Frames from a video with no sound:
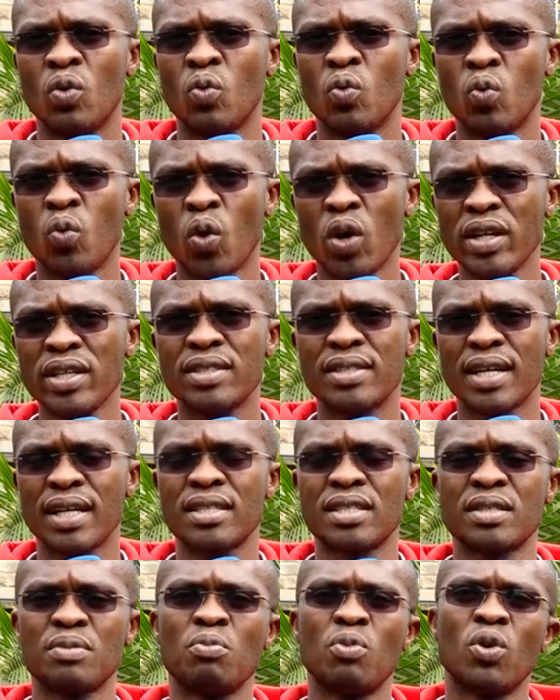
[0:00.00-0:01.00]
What is
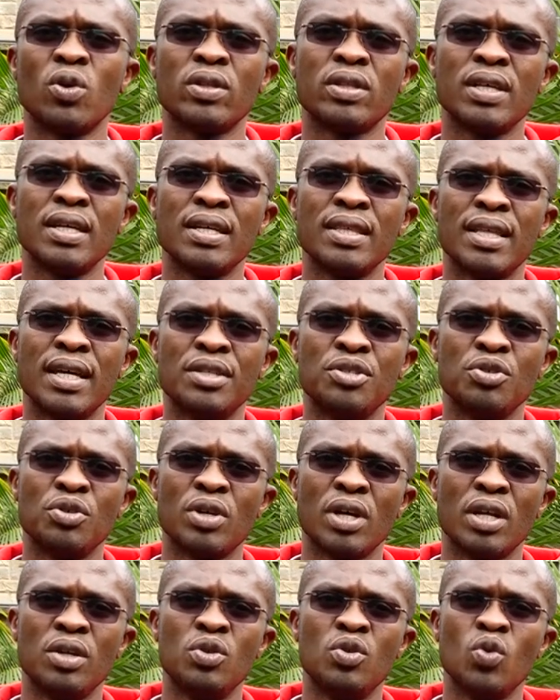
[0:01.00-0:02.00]
that small thing that you
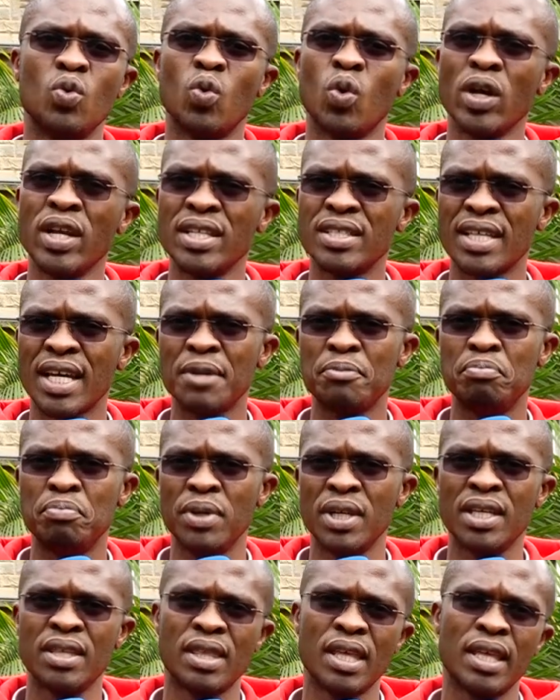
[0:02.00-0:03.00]
can do? What is that
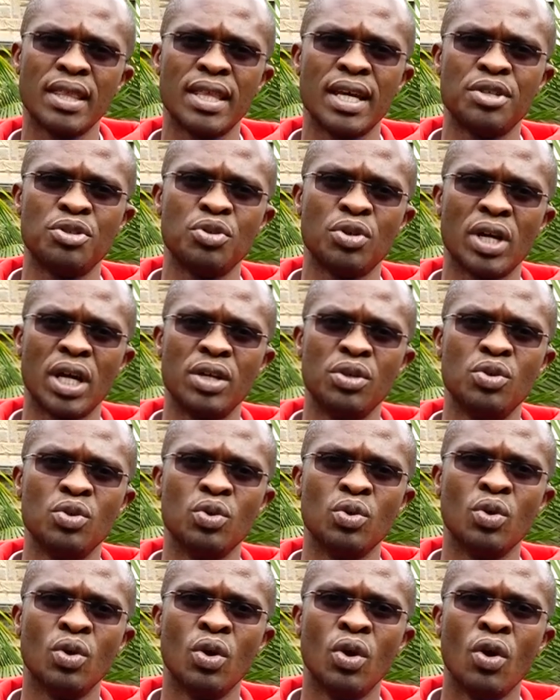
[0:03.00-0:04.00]
big thing that you can
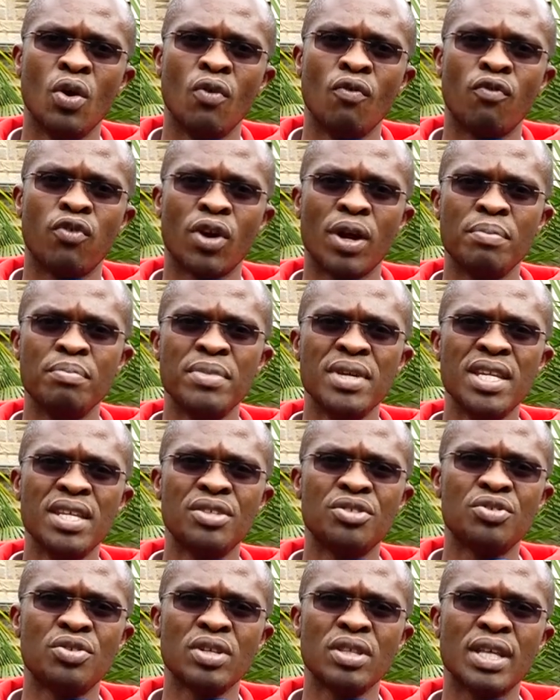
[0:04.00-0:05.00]
do for a
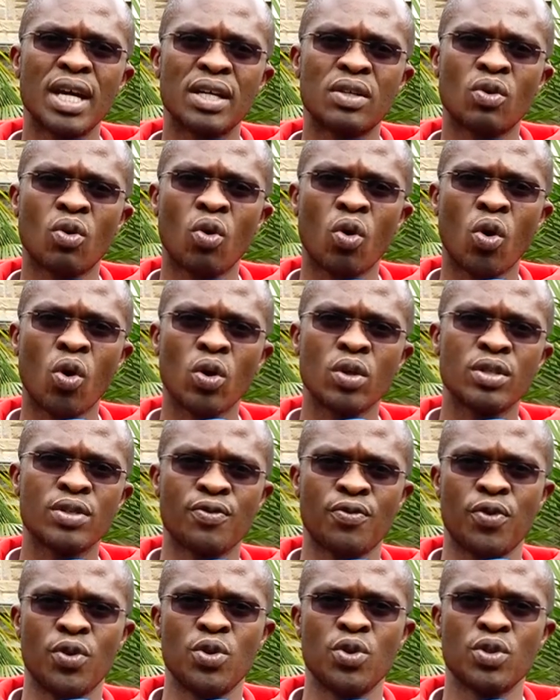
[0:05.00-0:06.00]
ministry that calls
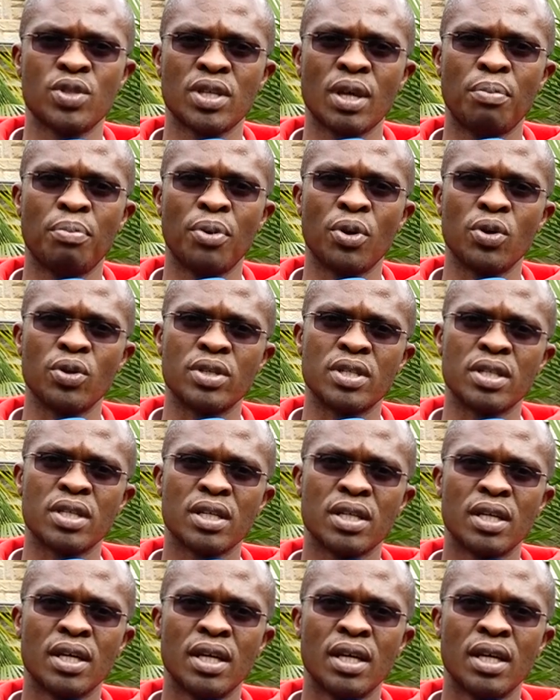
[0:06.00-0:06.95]
for your support?